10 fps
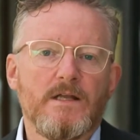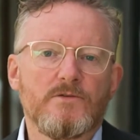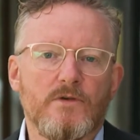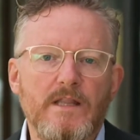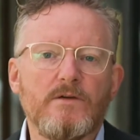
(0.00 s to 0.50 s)

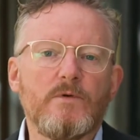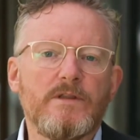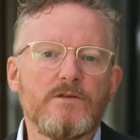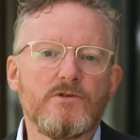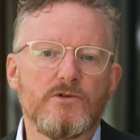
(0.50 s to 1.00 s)
Together with
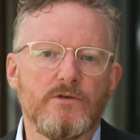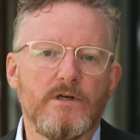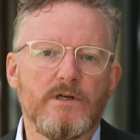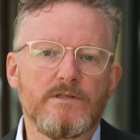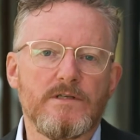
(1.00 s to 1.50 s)

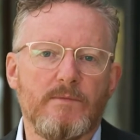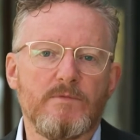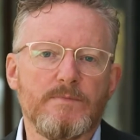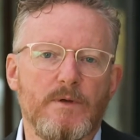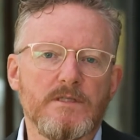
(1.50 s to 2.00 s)
insurers, I'm
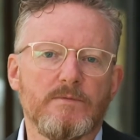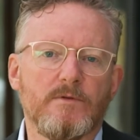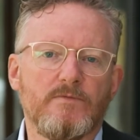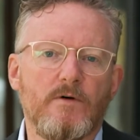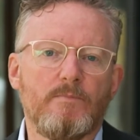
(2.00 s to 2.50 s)

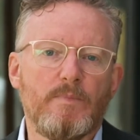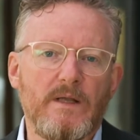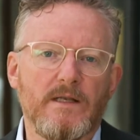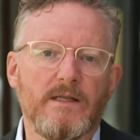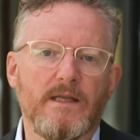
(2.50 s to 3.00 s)
responsible for
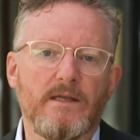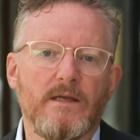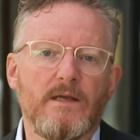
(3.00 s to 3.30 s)
building